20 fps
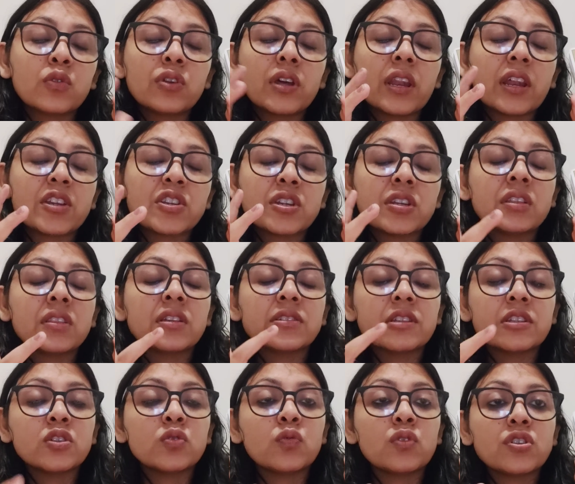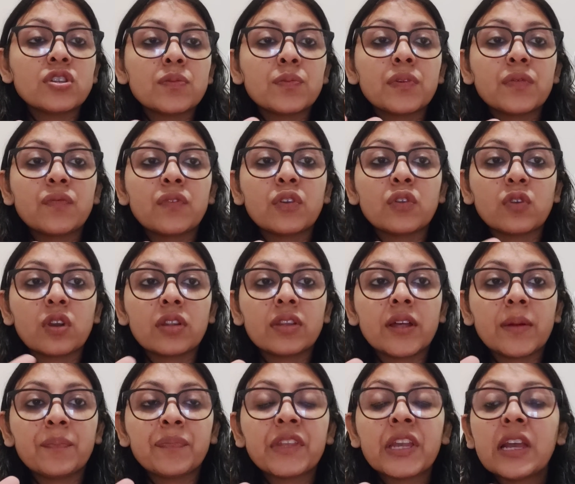new direction in the situation between you and
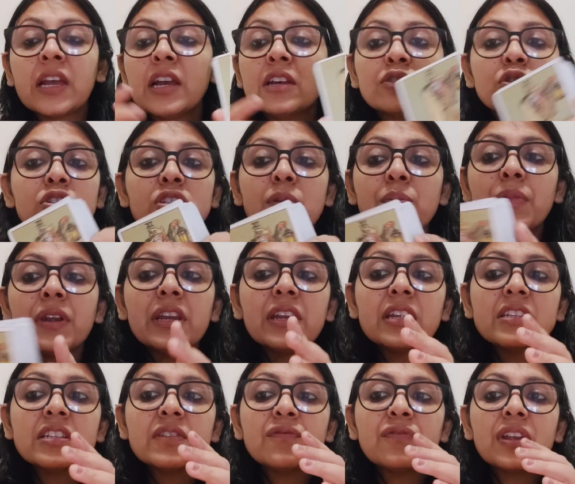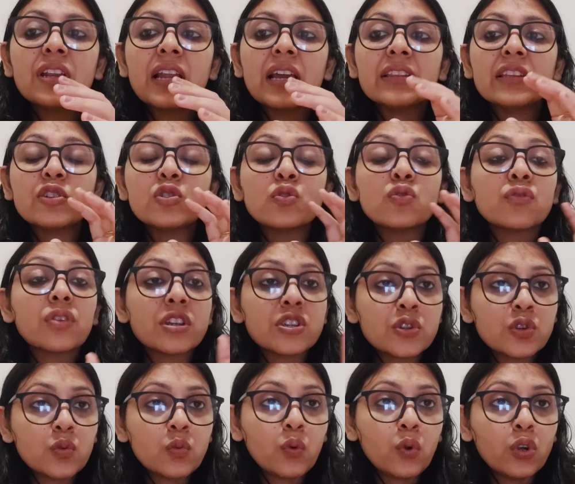them. So somebody doesn't feel like they should
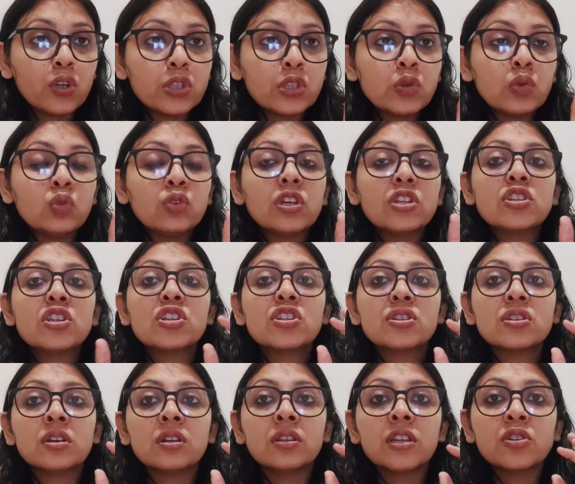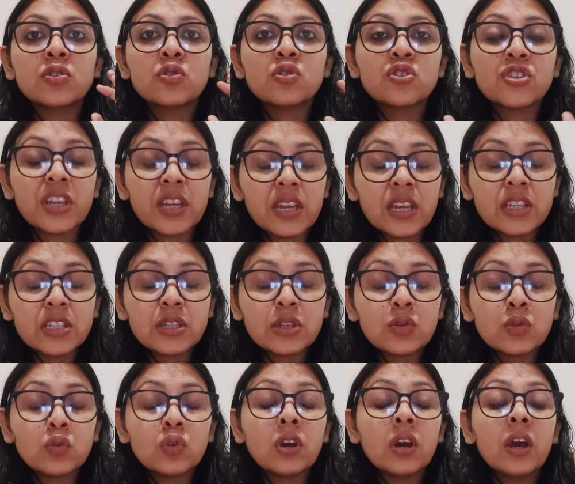rush towards you, they should chase
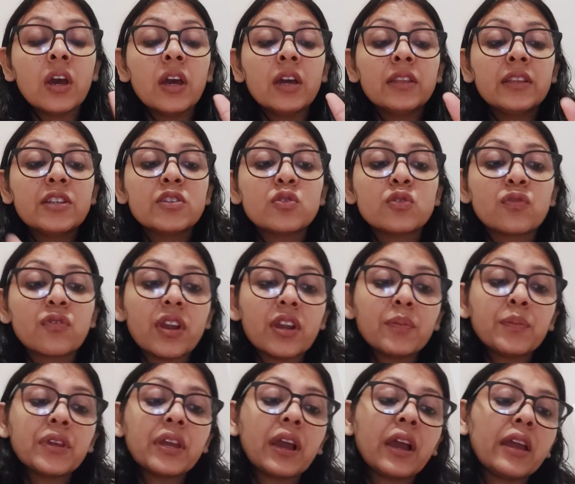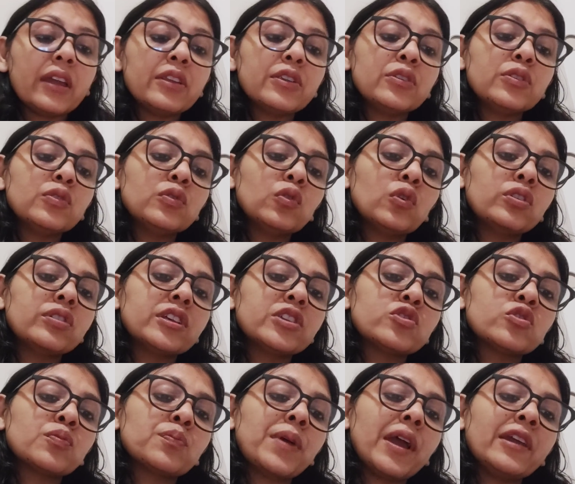you, they should run behind you, or they
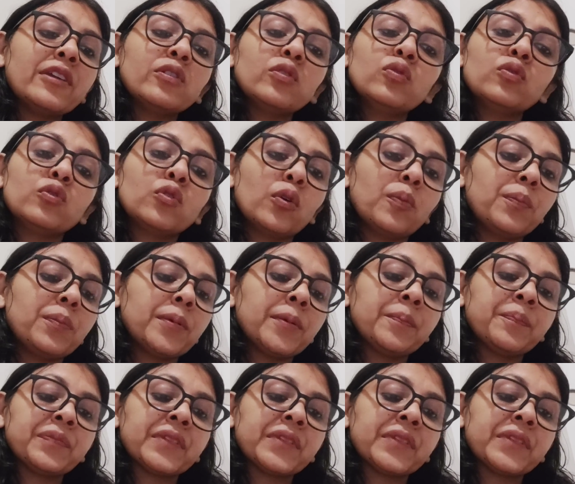should beg you. Nope.